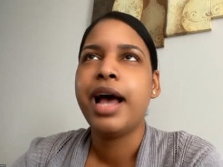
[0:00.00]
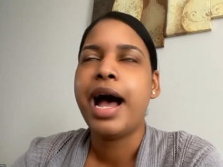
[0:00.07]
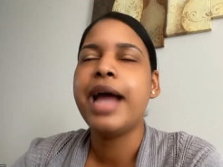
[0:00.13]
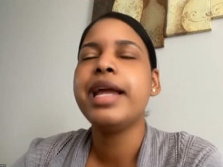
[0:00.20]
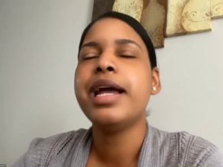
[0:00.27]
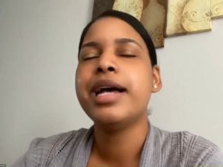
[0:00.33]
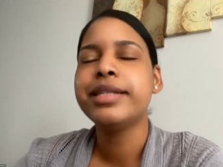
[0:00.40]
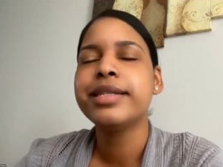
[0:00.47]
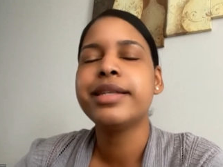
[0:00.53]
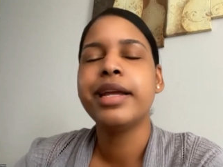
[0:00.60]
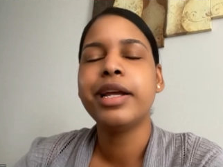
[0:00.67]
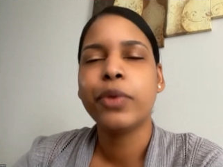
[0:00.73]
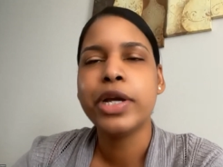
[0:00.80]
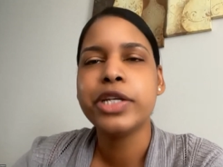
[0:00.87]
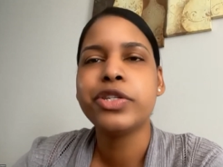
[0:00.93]
I asked the
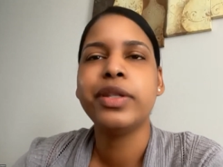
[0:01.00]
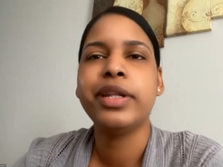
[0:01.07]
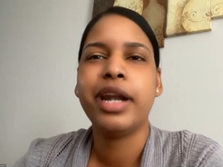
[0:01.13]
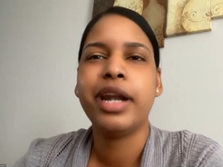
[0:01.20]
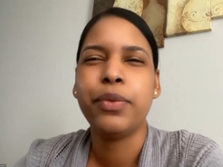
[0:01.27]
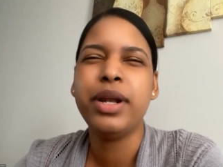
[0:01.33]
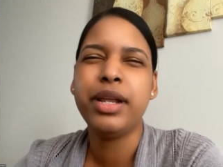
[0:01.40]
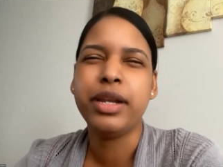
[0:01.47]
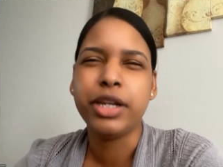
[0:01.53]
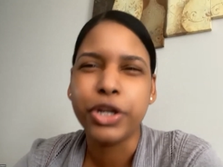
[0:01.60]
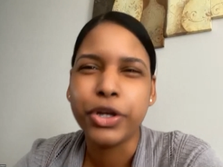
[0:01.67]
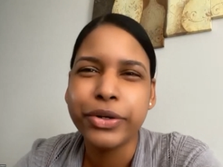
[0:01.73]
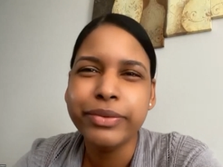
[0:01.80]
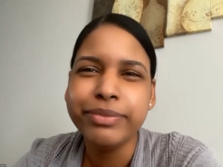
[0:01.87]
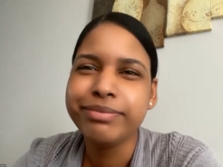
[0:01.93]
same question that I really
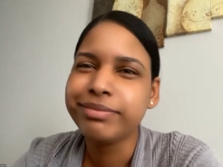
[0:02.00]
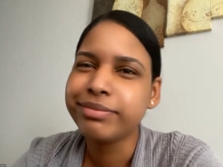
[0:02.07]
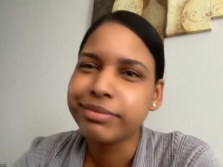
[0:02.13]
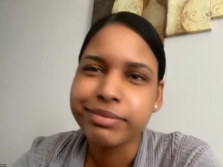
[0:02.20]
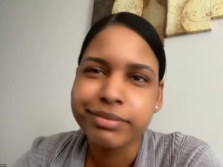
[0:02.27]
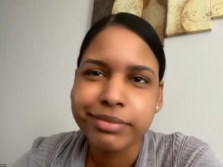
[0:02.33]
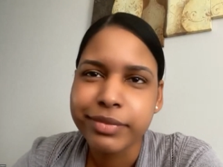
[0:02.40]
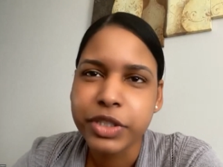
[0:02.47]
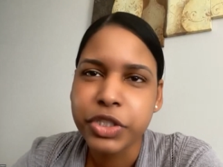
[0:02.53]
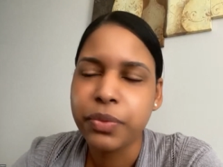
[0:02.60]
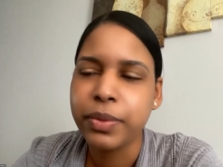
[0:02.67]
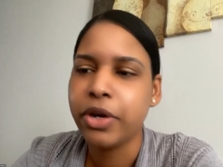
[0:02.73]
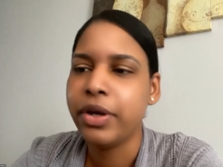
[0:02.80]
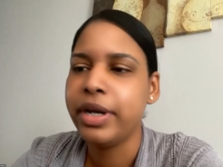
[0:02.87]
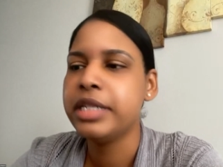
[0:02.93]
knew, to
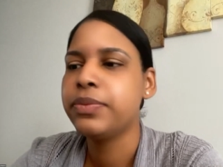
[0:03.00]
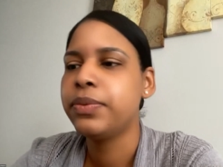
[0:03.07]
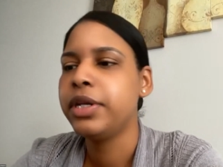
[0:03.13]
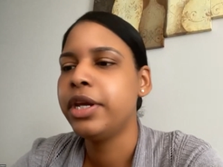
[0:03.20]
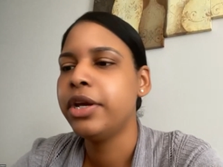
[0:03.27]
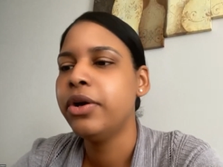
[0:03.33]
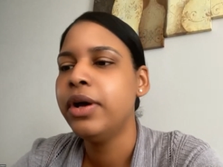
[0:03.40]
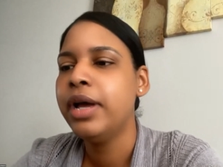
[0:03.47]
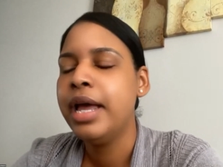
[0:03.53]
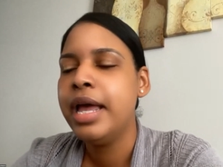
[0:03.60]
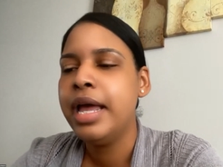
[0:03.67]
be honest with you.